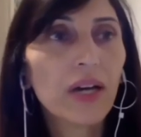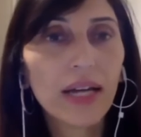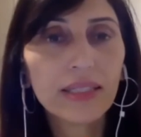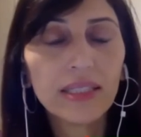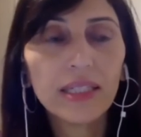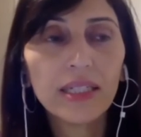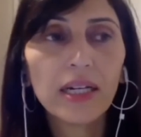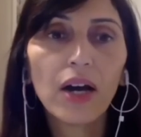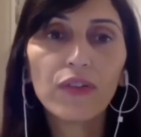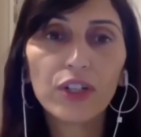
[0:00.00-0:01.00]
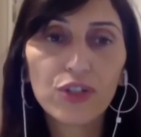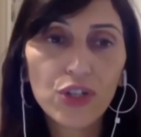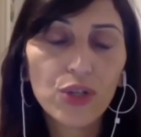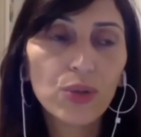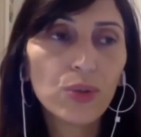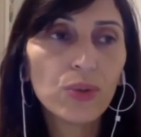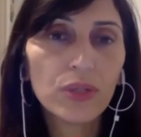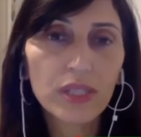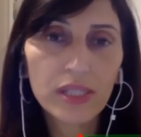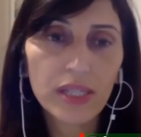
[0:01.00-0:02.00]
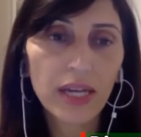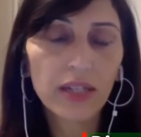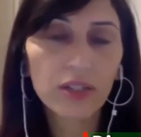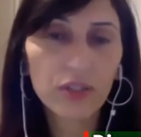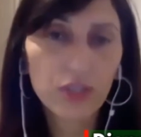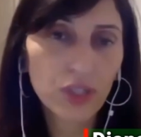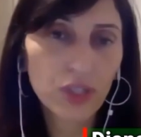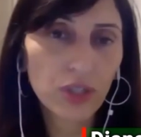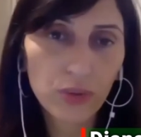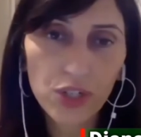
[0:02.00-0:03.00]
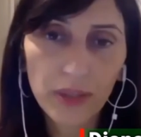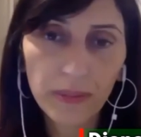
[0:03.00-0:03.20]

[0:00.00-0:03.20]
idea of a two-state solution.